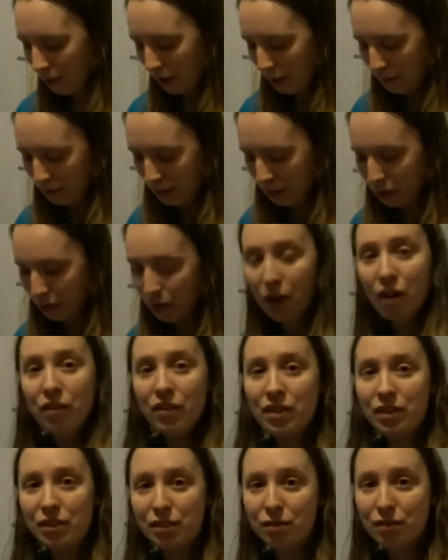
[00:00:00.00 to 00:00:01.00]
I mean, there are
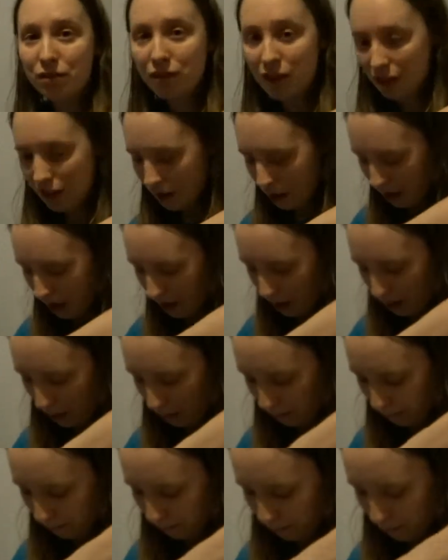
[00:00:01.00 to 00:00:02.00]

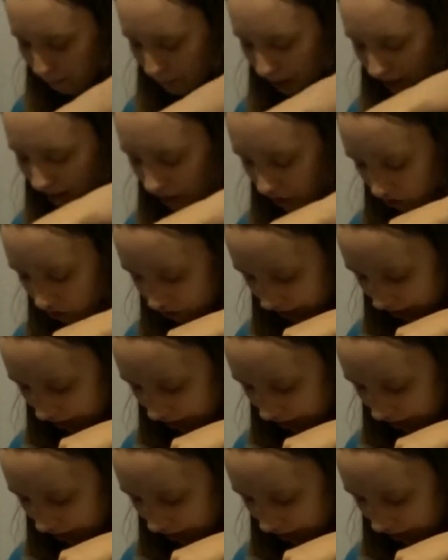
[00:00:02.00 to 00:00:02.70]
other math teachers I